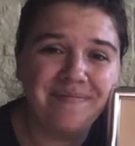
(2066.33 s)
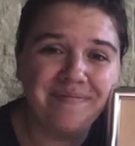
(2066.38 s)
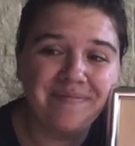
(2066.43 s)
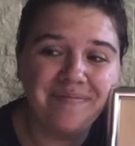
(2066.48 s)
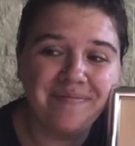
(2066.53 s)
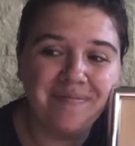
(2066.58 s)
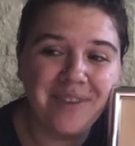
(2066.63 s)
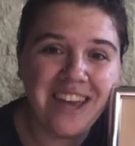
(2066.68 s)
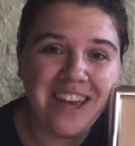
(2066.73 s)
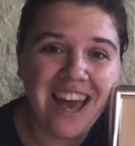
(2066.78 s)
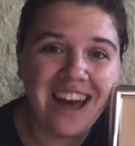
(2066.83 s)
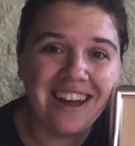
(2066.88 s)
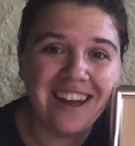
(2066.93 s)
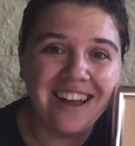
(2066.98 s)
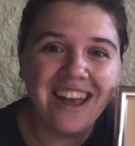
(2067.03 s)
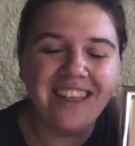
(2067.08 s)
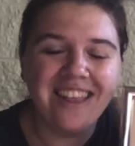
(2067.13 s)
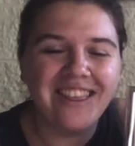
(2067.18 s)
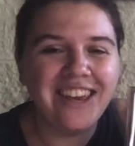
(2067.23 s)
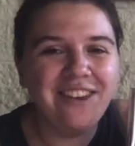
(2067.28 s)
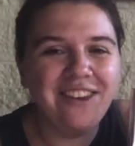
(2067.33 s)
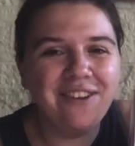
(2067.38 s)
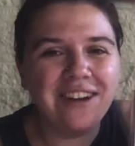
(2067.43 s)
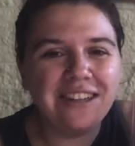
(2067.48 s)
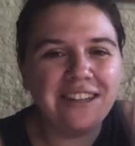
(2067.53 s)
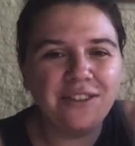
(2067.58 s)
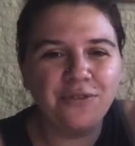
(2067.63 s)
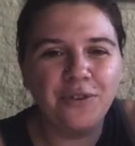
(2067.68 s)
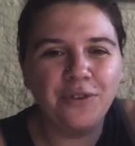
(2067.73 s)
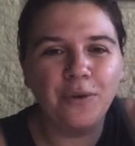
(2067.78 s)
But yeah, thank you
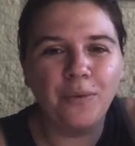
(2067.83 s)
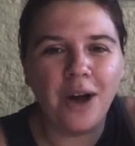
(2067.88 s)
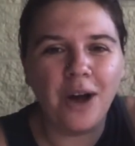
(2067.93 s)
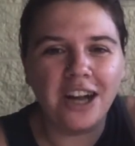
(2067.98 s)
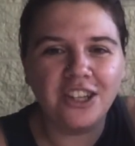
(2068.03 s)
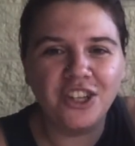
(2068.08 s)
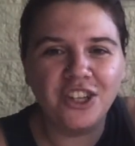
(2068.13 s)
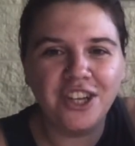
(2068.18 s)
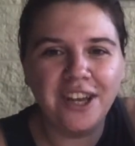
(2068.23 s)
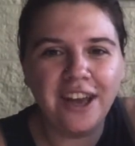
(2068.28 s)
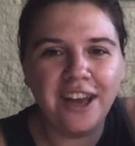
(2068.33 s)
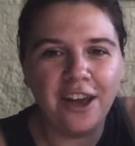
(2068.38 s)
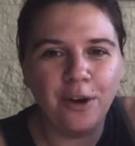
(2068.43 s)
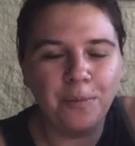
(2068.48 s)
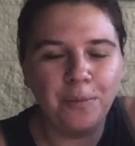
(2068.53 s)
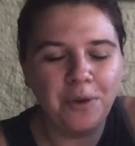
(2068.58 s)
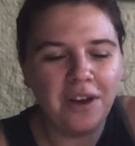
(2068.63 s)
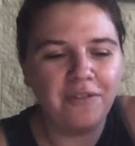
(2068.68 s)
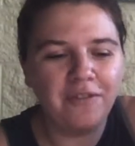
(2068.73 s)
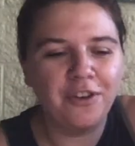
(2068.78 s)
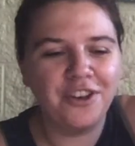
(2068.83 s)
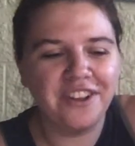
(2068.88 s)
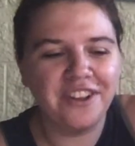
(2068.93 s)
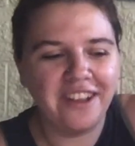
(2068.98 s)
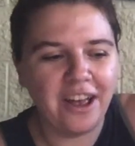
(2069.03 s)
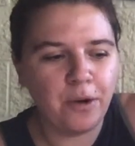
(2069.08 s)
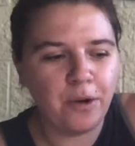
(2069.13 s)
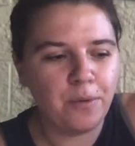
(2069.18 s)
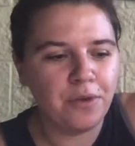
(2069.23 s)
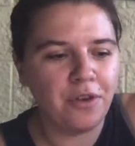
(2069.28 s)
guys for watching. I hope you have good
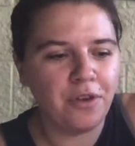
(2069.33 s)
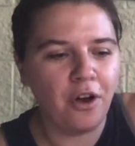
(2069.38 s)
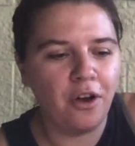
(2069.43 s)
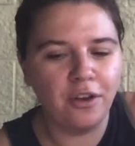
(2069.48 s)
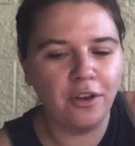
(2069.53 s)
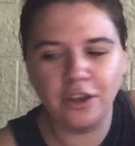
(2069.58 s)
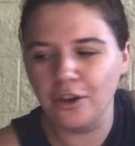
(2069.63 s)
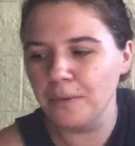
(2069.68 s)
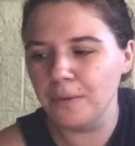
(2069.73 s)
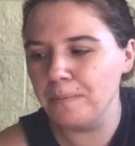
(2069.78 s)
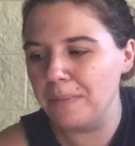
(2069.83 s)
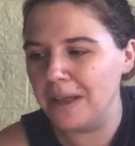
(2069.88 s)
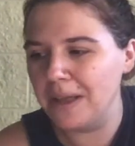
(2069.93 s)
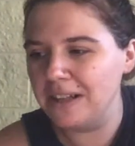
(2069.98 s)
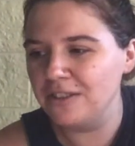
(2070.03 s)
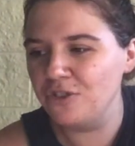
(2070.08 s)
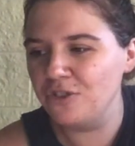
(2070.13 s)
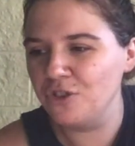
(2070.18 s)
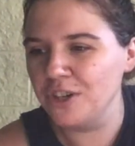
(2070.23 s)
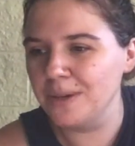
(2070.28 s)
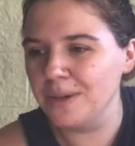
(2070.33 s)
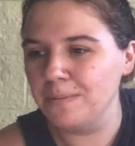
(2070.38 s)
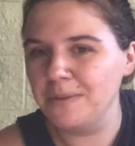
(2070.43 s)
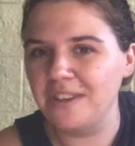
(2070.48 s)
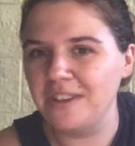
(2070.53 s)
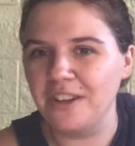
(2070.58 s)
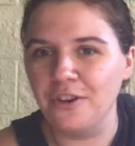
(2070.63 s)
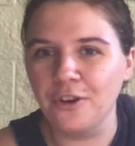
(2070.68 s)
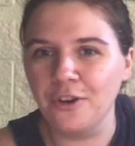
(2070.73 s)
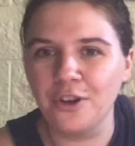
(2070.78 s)
luck with all your bins trips
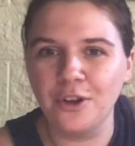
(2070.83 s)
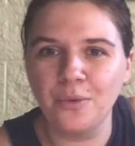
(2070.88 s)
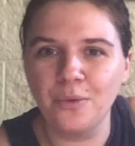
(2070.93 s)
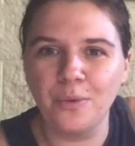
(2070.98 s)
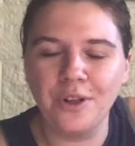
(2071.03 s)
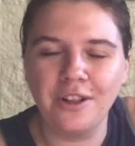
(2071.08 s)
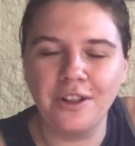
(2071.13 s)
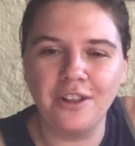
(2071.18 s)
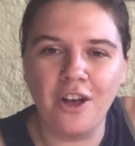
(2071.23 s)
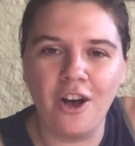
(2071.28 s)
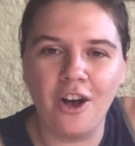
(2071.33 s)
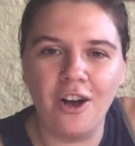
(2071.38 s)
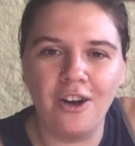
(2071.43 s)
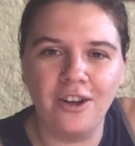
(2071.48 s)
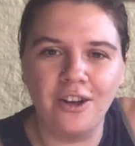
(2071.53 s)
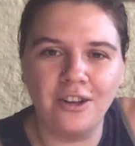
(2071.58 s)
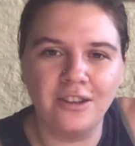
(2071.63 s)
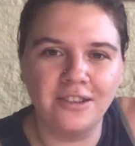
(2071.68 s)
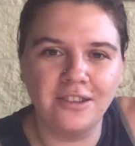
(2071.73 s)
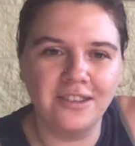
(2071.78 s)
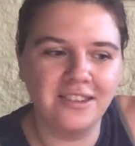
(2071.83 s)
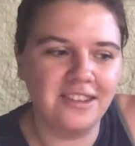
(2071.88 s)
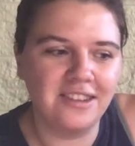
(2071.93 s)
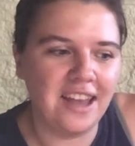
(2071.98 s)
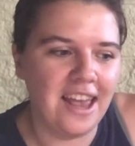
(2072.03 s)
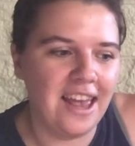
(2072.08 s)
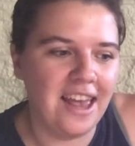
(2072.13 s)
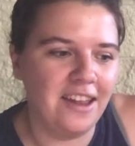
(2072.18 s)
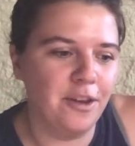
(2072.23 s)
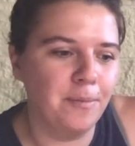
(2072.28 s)
and your Goodwill hauls
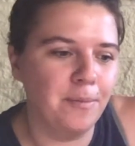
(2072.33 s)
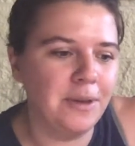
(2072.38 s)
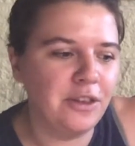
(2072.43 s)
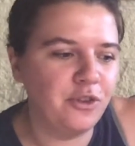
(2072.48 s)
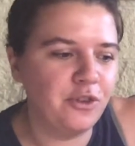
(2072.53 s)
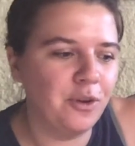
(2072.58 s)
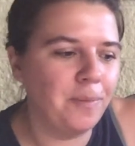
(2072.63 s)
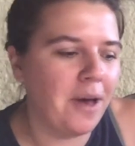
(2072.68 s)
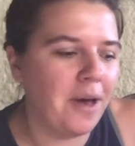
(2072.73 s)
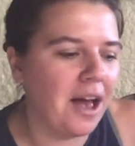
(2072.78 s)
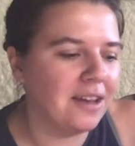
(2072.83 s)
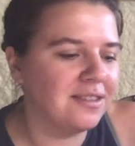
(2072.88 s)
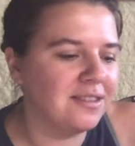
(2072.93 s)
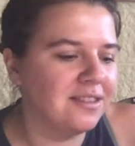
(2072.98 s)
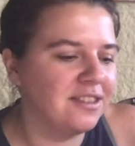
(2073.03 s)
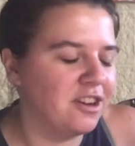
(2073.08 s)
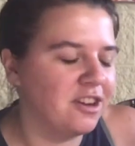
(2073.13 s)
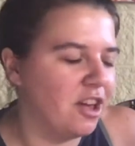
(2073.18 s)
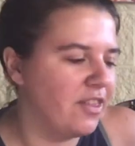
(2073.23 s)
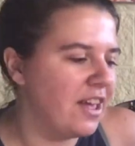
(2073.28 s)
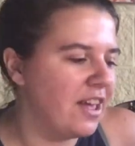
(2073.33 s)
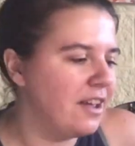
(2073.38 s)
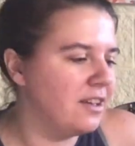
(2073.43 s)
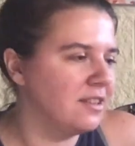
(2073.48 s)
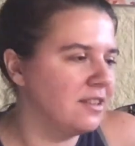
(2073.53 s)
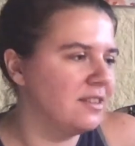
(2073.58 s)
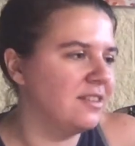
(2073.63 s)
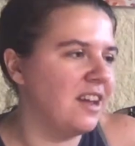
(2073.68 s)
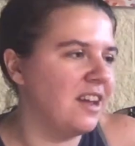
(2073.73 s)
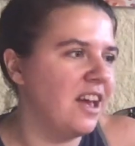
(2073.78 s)
and your mystery boxes and all that
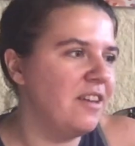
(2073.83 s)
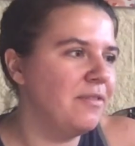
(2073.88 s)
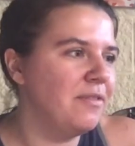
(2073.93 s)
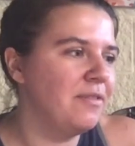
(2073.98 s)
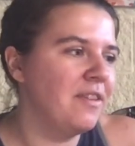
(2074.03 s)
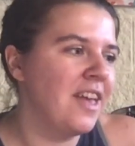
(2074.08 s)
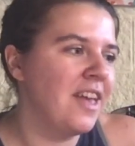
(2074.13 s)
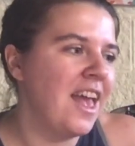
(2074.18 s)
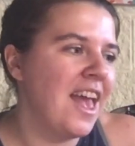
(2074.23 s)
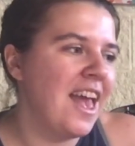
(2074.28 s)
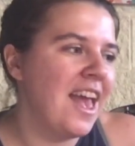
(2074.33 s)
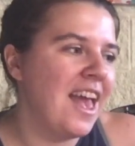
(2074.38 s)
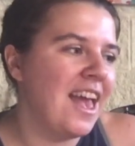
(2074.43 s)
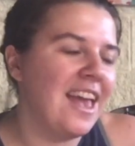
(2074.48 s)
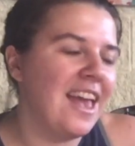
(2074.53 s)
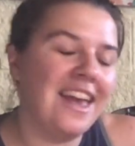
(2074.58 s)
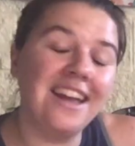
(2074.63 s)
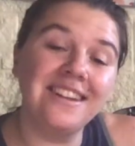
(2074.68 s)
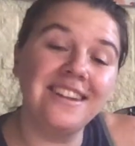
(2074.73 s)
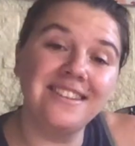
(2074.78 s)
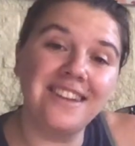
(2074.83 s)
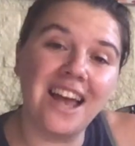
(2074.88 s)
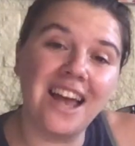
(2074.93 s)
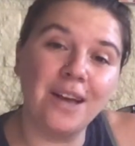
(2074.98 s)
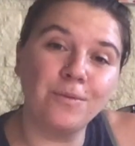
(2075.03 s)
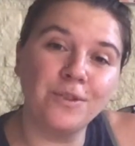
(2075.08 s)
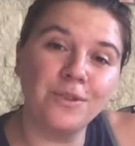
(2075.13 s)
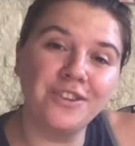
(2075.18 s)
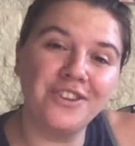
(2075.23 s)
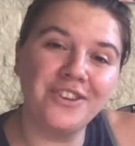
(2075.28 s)
good stuff. And I
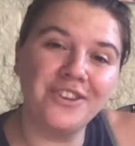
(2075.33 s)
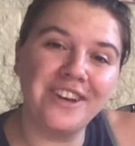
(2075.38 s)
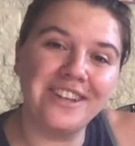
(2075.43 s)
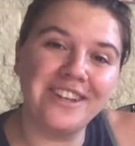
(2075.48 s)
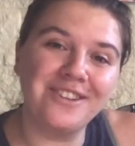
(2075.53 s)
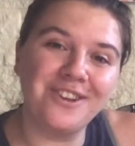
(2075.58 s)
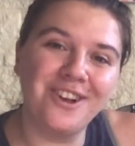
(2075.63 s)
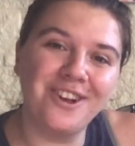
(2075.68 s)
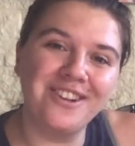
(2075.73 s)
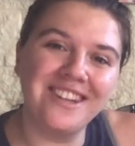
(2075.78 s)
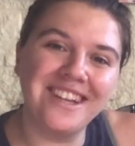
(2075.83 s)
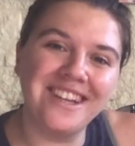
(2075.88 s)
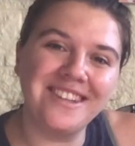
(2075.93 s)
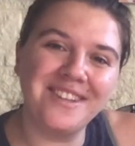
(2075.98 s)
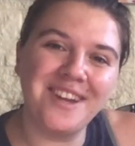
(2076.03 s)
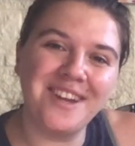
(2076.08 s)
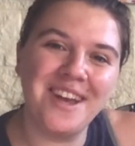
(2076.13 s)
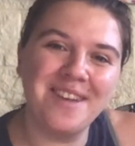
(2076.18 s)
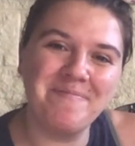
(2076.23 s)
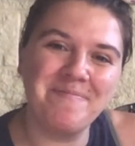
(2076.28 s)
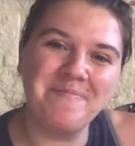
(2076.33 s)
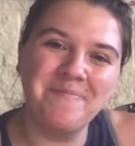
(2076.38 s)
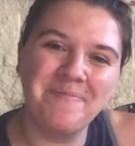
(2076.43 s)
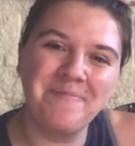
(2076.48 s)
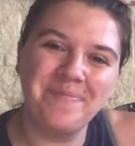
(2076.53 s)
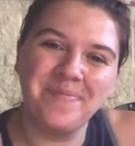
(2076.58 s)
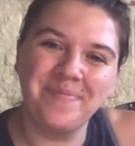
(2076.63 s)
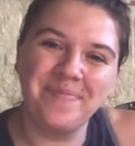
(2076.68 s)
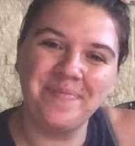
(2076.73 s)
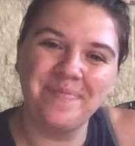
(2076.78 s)
will see you guys all next time.
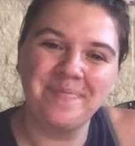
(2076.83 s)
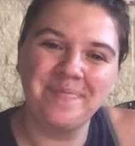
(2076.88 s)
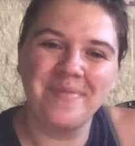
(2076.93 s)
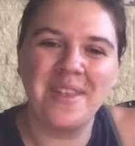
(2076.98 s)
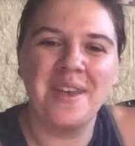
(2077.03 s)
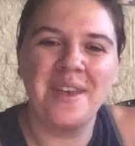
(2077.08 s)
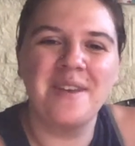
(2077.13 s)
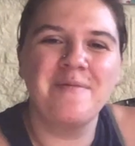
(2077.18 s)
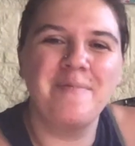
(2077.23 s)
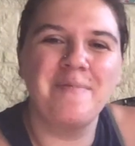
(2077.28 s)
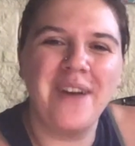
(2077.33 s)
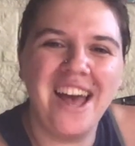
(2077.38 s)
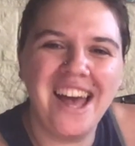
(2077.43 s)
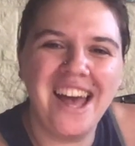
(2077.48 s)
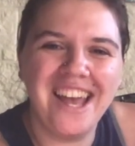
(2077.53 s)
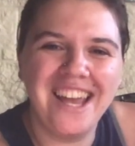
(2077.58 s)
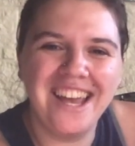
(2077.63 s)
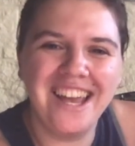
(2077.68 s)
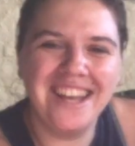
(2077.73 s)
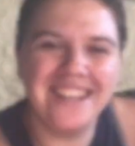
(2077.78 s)
Bye!